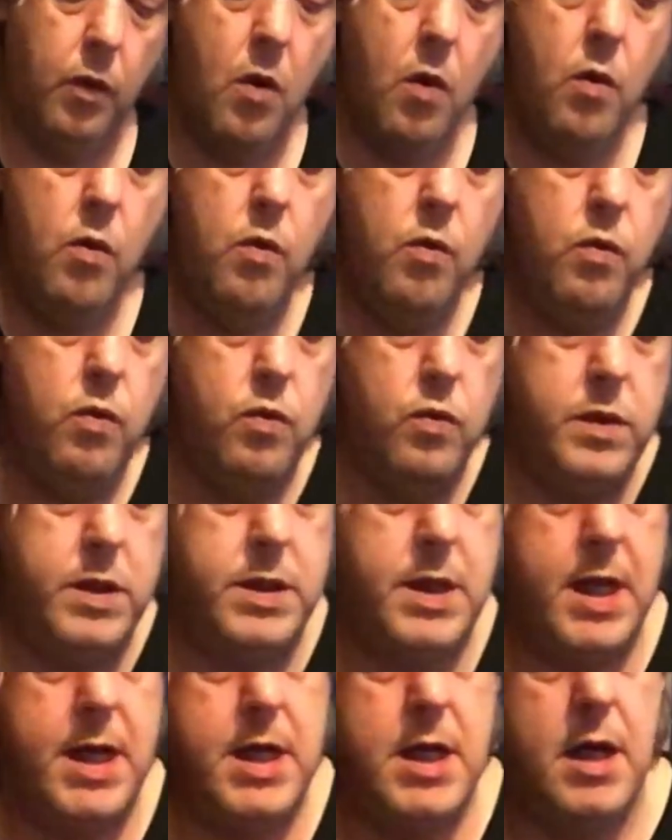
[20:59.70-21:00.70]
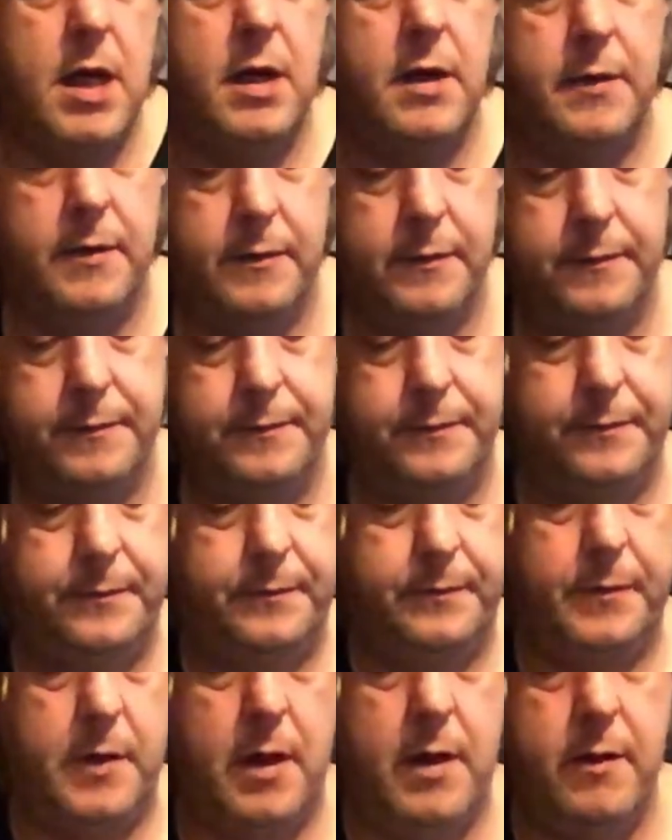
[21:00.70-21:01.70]
oh dear,
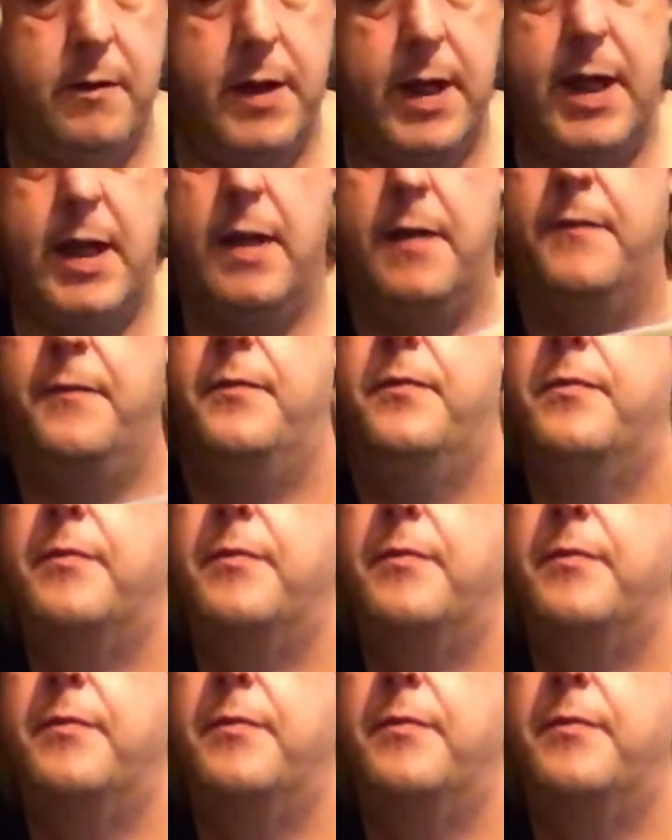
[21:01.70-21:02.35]
oh dear,